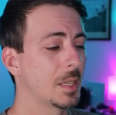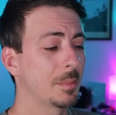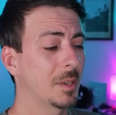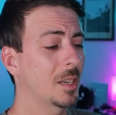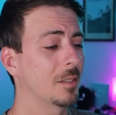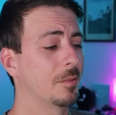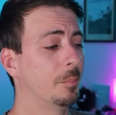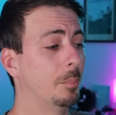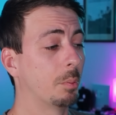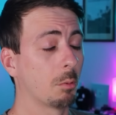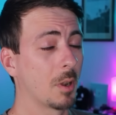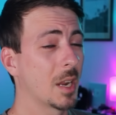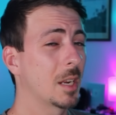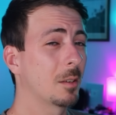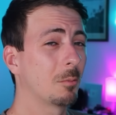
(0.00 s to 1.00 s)
The amount of
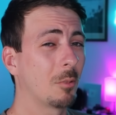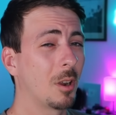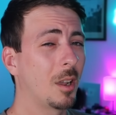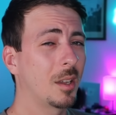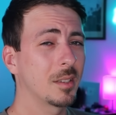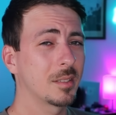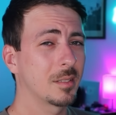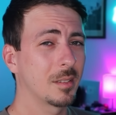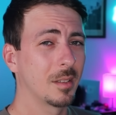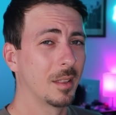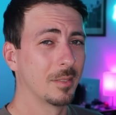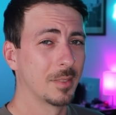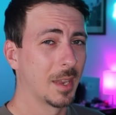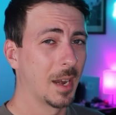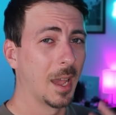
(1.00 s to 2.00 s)
brain rot
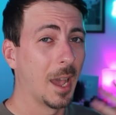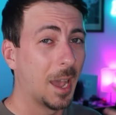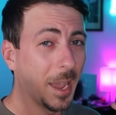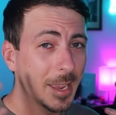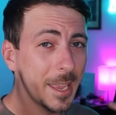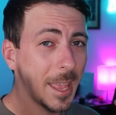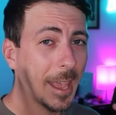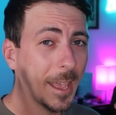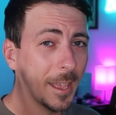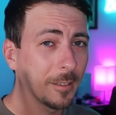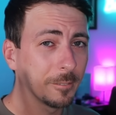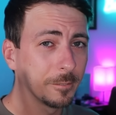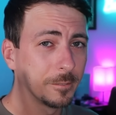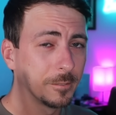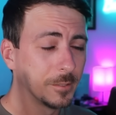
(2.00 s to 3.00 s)
that I
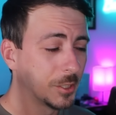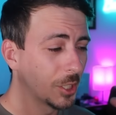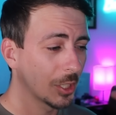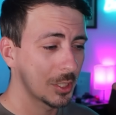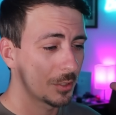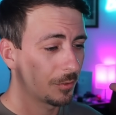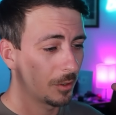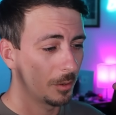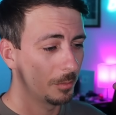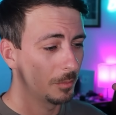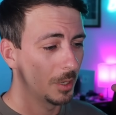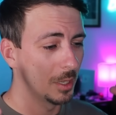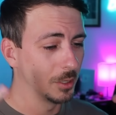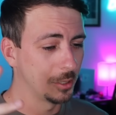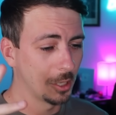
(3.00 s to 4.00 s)
have just from
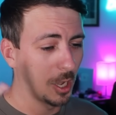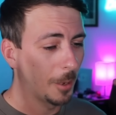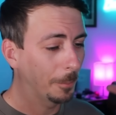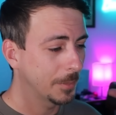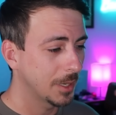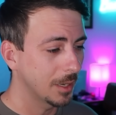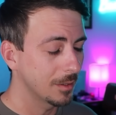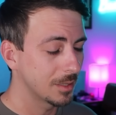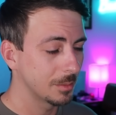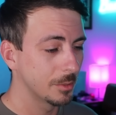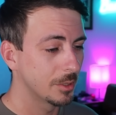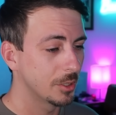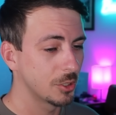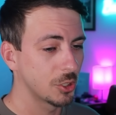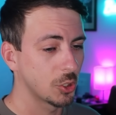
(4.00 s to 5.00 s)
adopting some
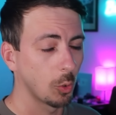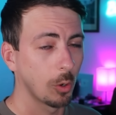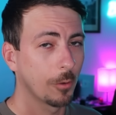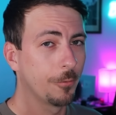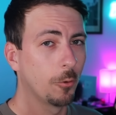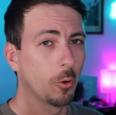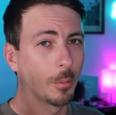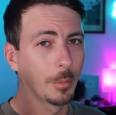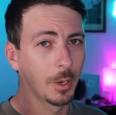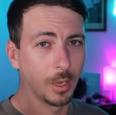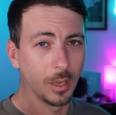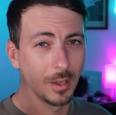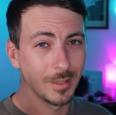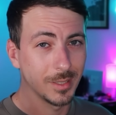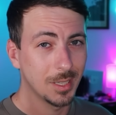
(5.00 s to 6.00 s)
of this short form
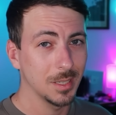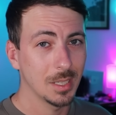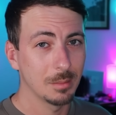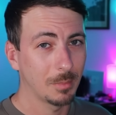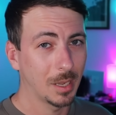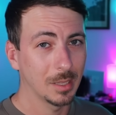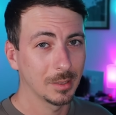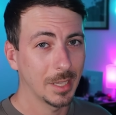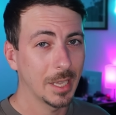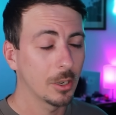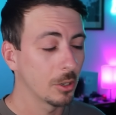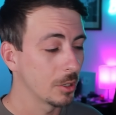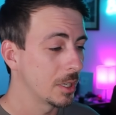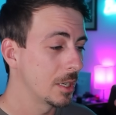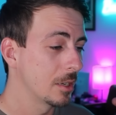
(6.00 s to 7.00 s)
content in my
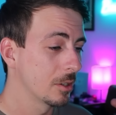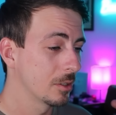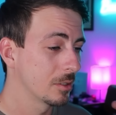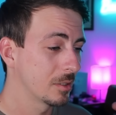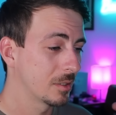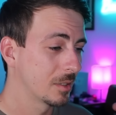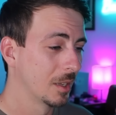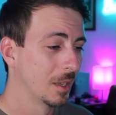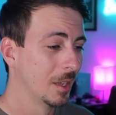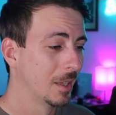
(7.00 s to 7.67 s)
later years,